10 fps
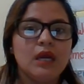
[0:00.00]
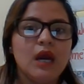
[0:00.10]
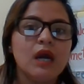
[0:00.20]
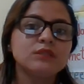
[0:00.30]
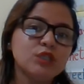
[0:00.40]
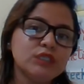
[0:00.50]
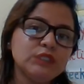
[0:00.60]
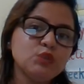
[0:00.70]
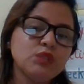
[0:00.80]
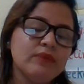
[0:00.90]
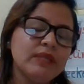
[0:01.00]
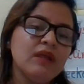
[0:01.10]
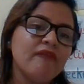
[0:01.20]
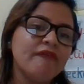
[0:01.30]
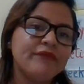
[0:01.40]
according to level
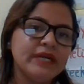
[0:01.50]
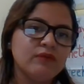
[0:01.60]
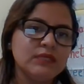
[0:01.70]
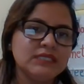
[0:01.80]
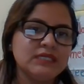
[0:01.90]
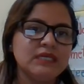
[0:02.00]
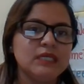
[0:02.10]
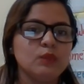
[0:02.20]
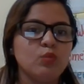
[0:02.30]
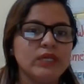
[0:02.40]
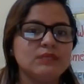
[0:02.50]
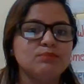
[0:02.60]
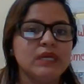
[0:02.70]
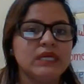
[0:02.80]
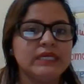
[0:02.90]
of frequency in which
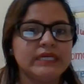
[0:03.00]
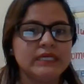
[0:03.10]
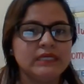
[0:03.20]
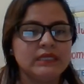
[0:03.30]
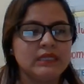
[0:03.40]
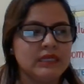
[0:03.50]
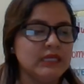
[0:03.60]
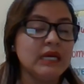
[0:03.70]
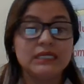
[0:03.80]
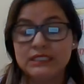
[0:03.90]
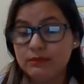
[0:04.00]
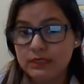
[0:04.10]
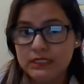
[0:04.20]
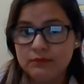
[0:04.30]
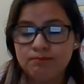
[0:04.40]
make an
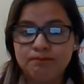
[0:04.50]
activity.